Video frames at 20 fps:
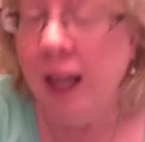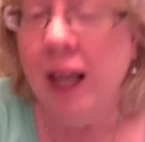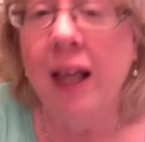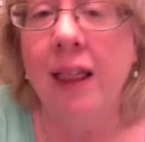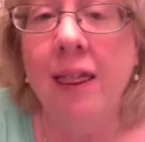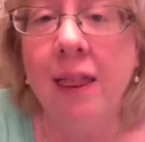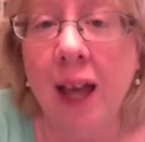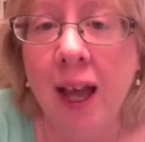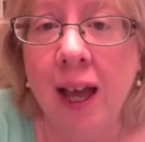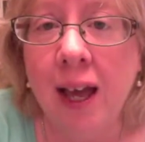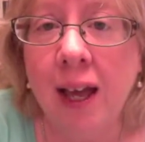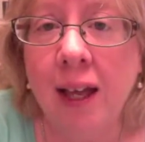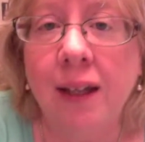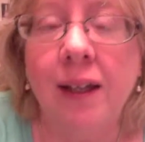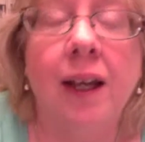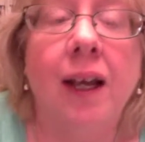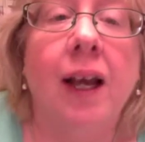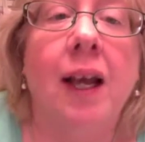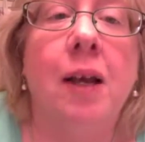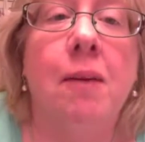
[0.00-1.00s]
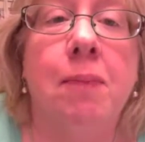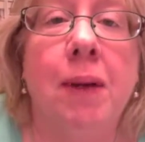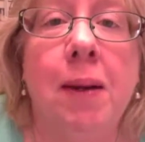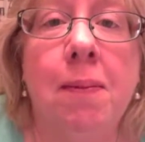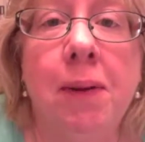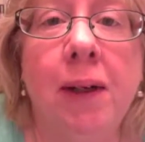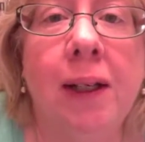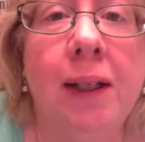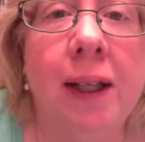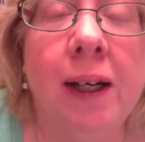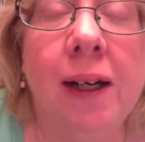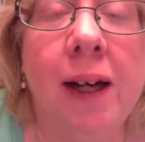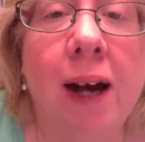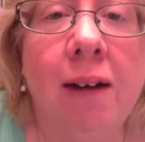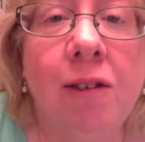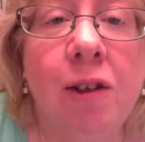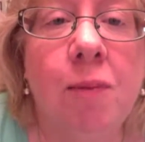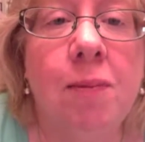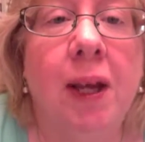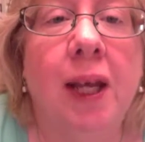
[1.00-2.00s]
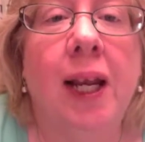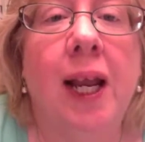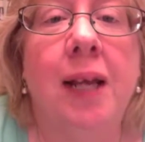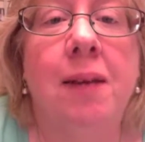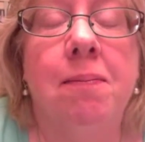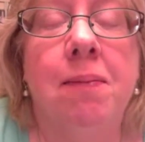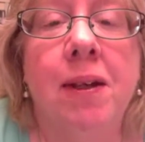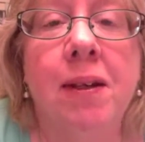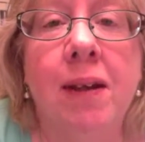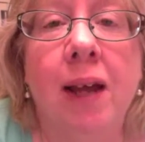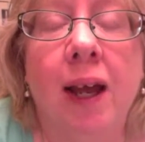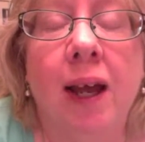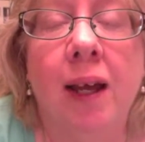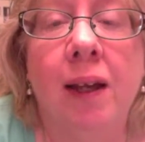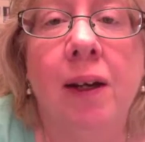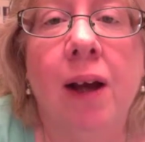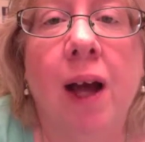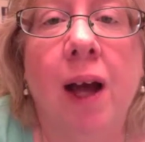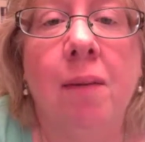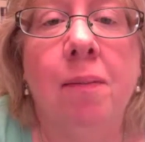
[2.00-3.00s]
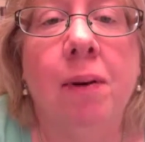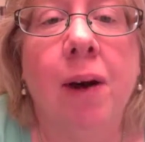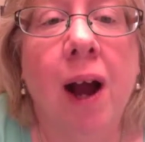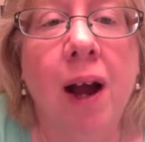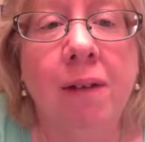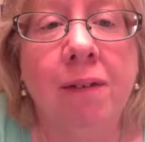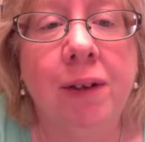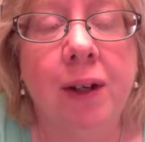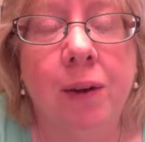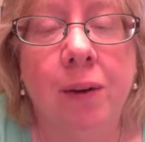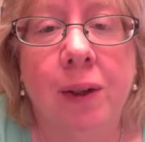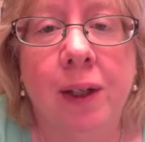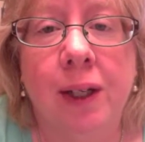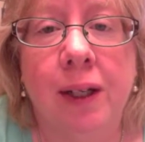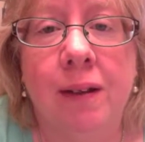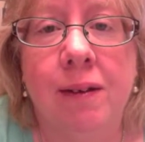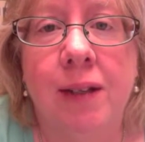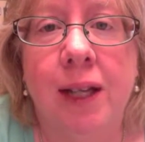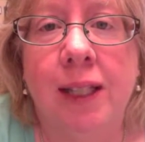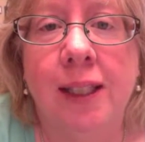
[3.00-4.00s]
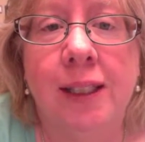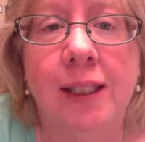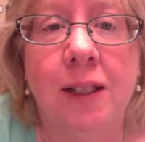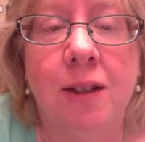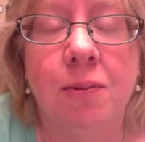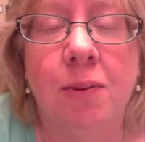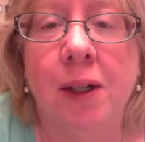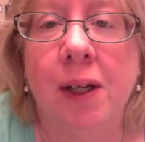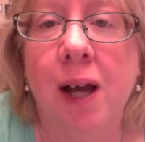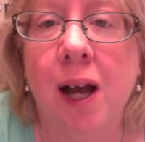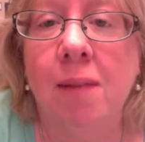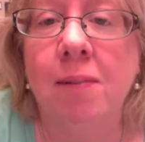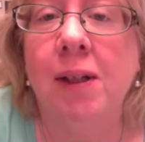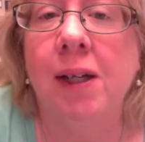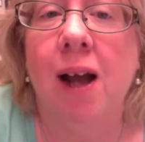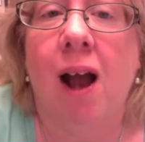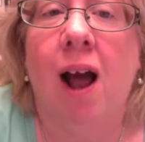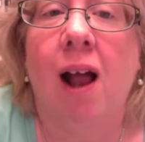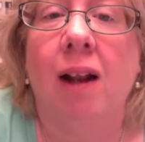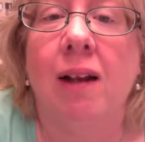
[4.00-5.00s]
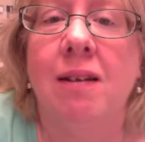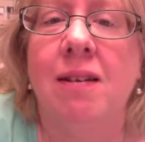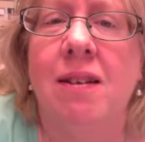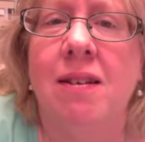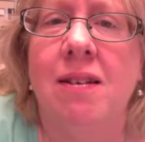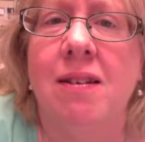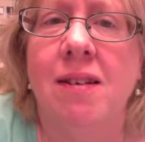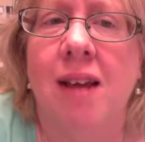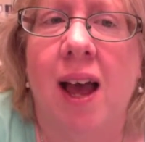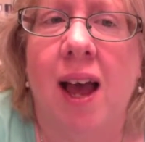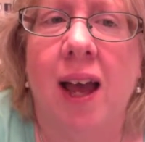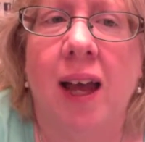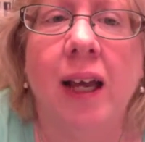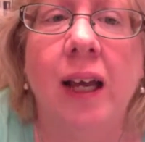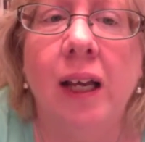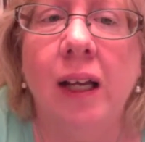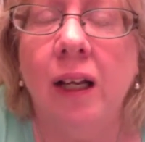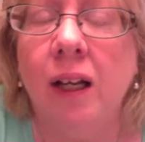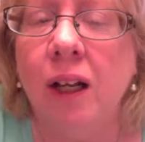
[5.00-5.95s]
Then people in the government and nonprofit organizations would come to Collins and say,